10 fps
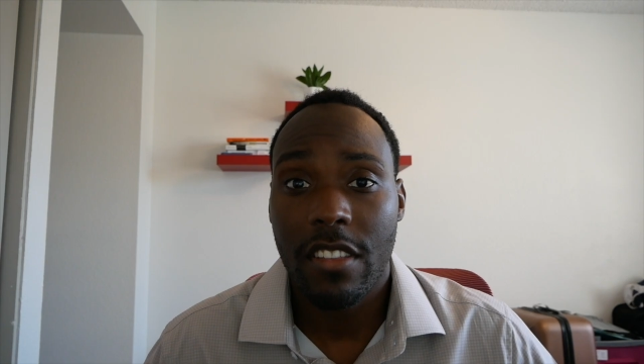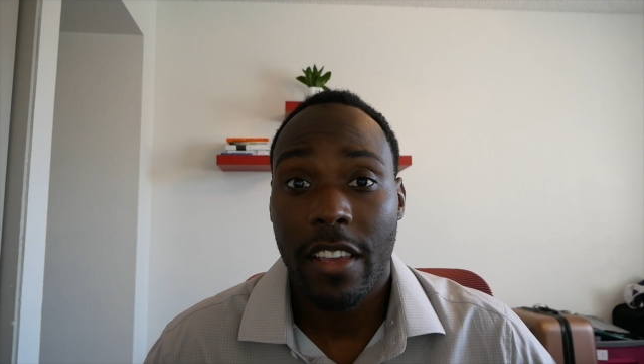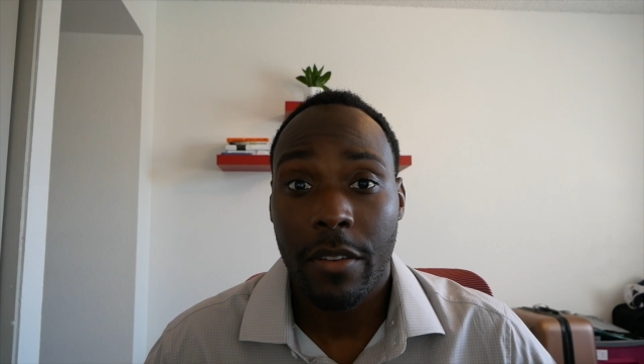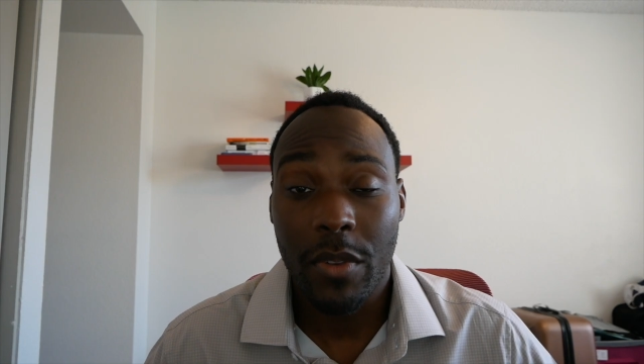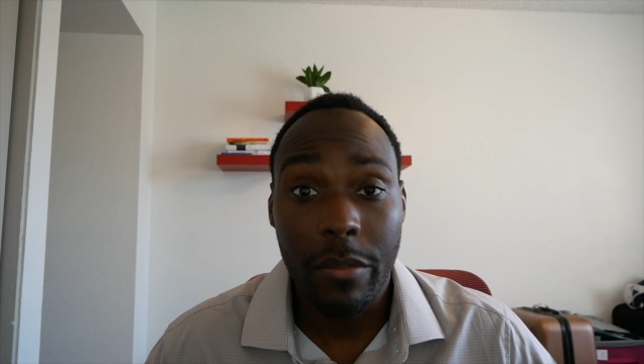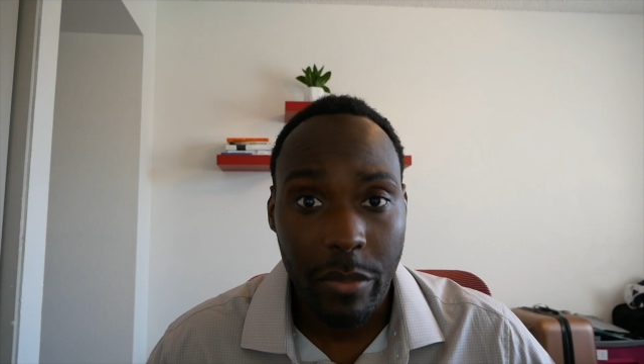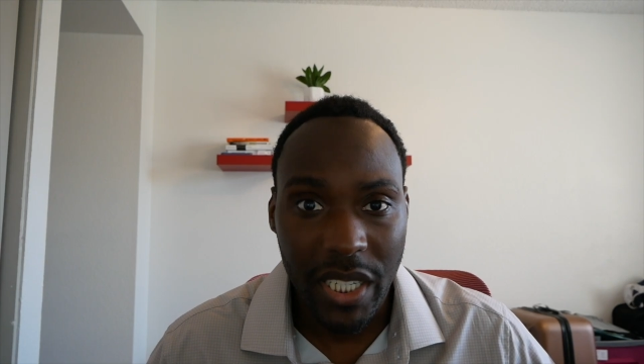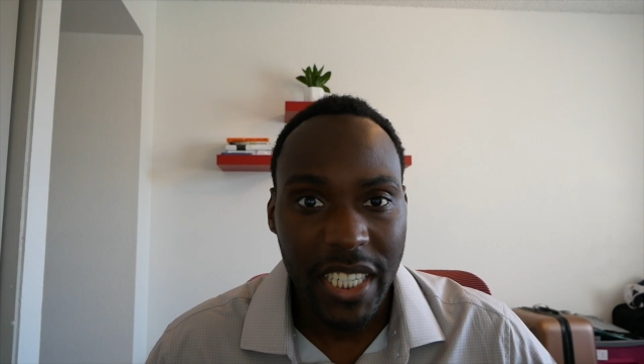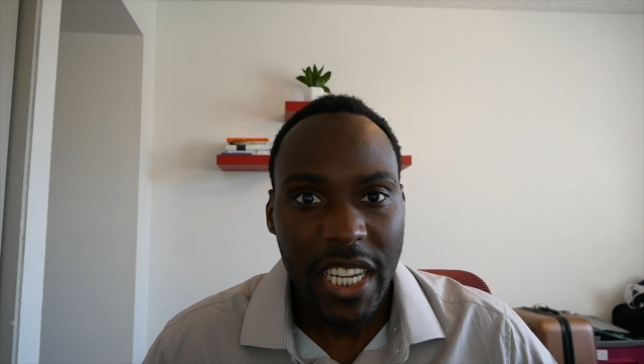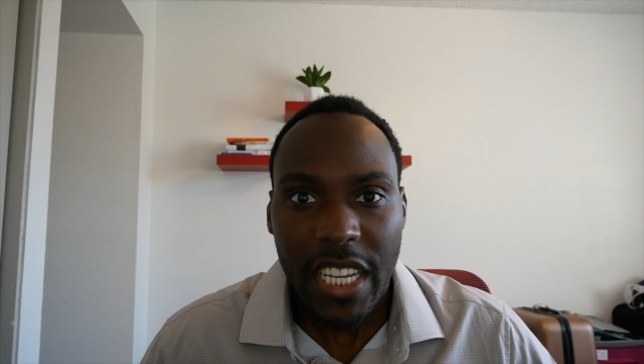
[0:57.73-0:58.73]
segment,
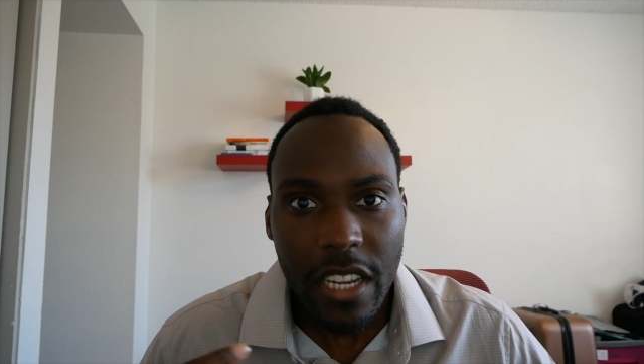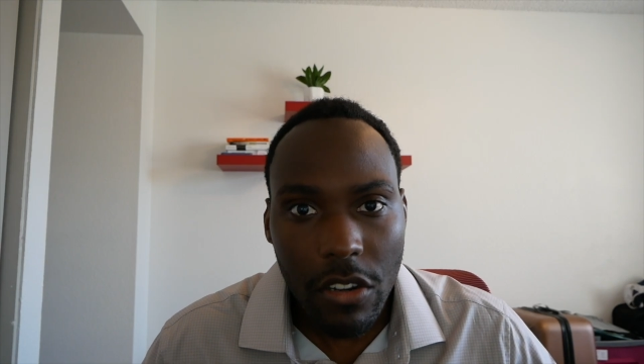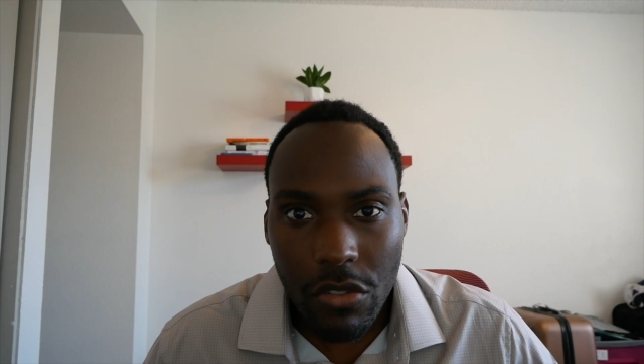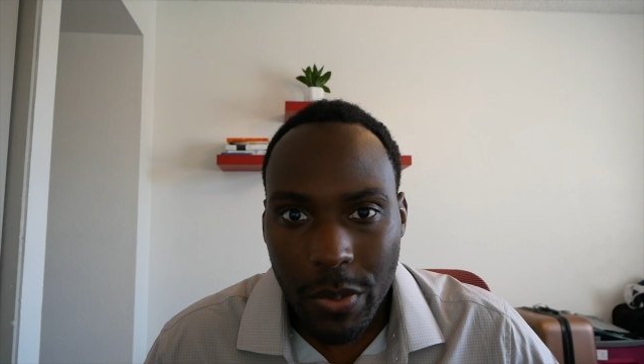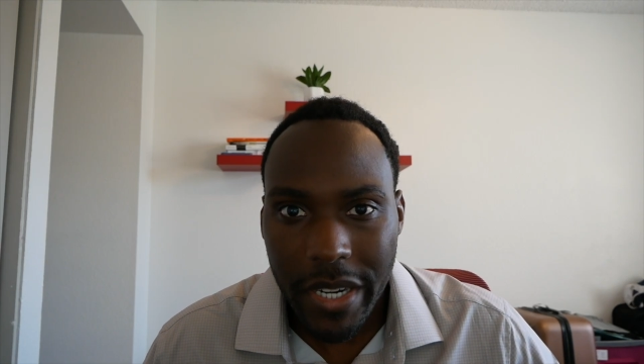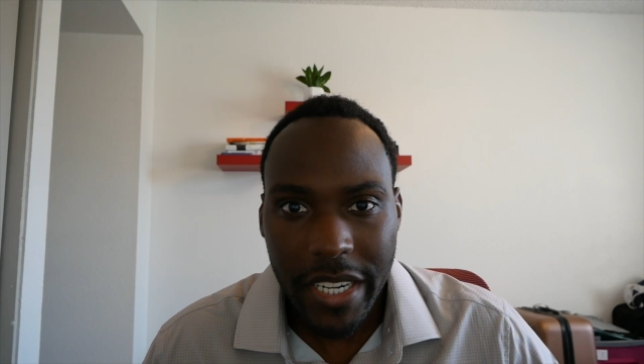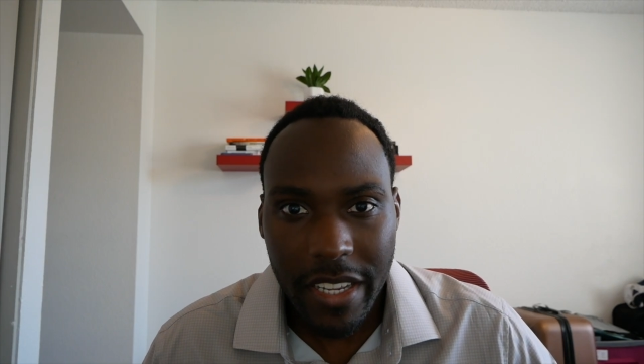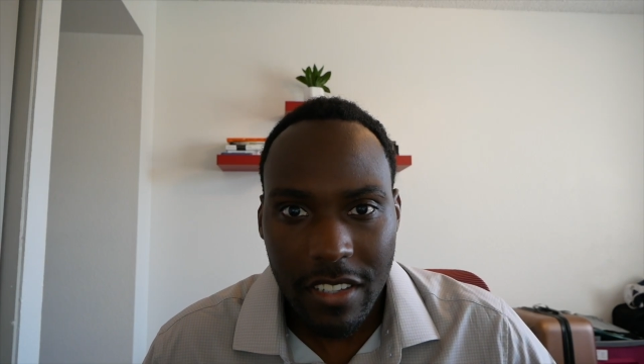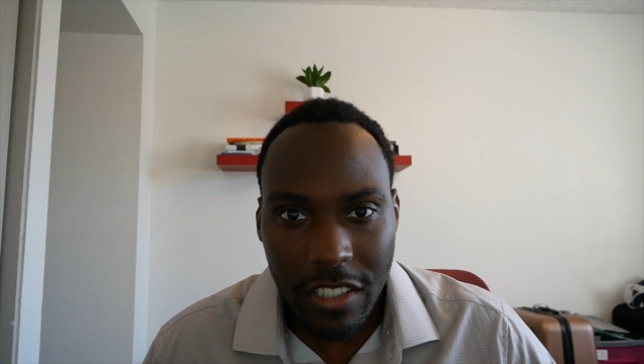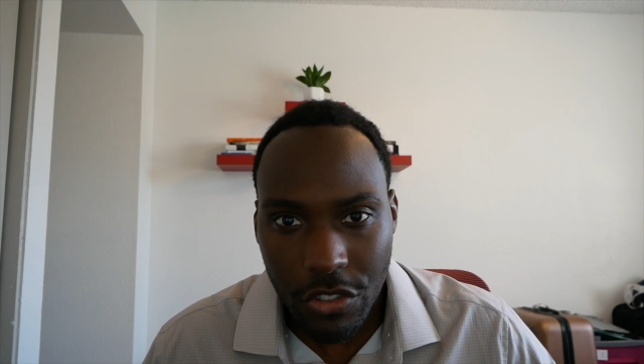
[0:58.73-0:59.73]
but here's where it
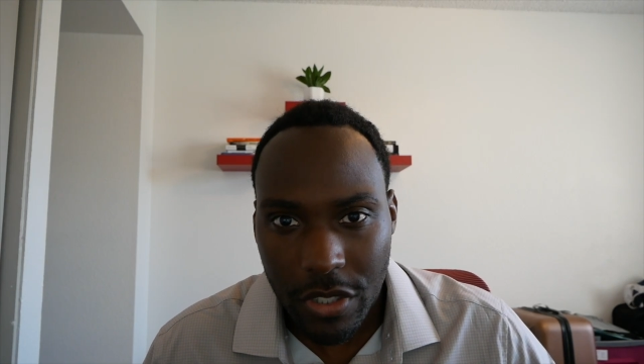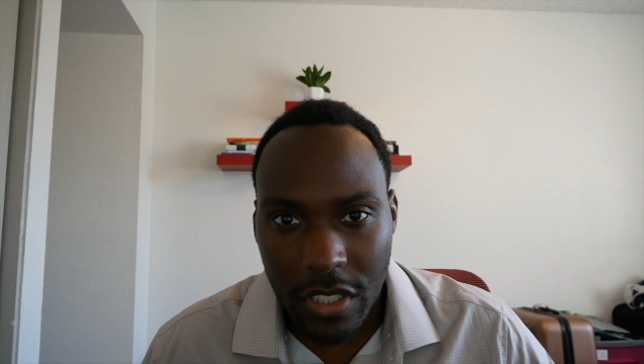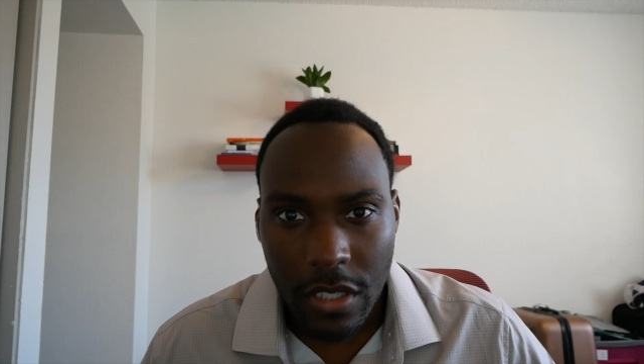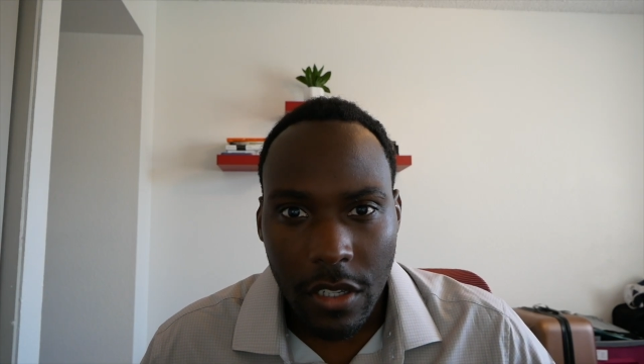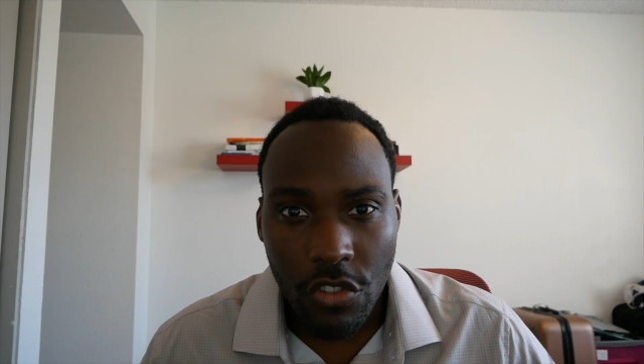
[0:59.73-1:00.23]
gets interesting. In